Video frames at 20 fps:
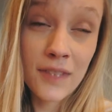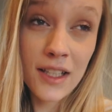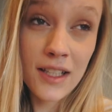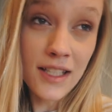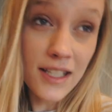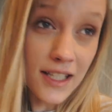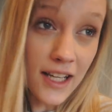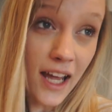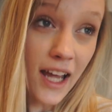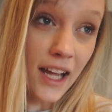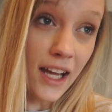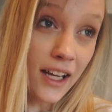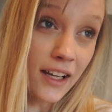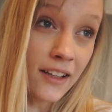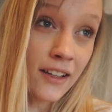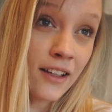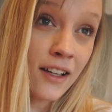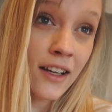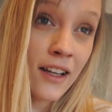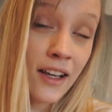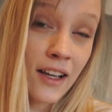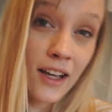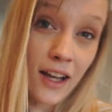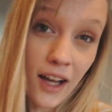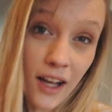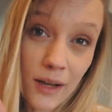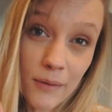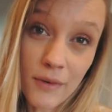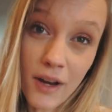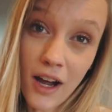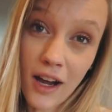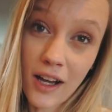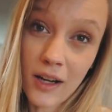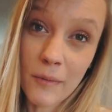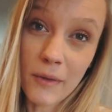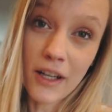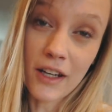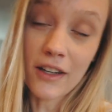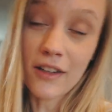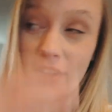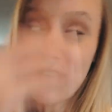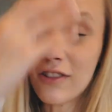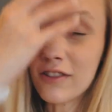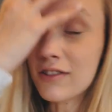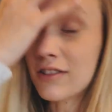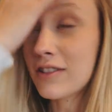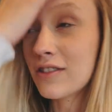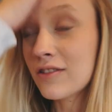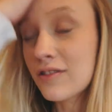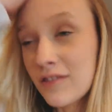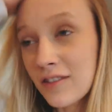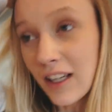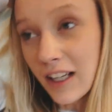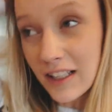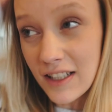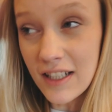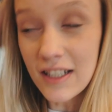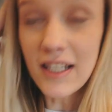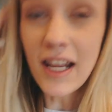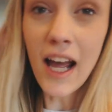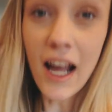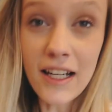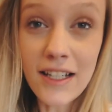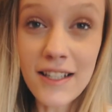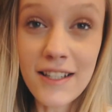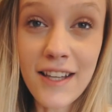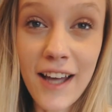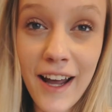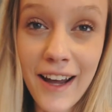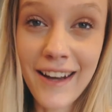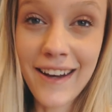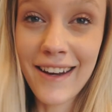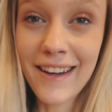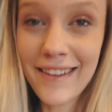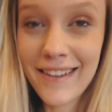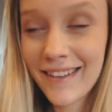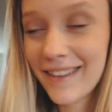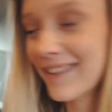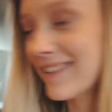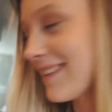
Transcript: Today, I'm not gonna be an adult. And today I decided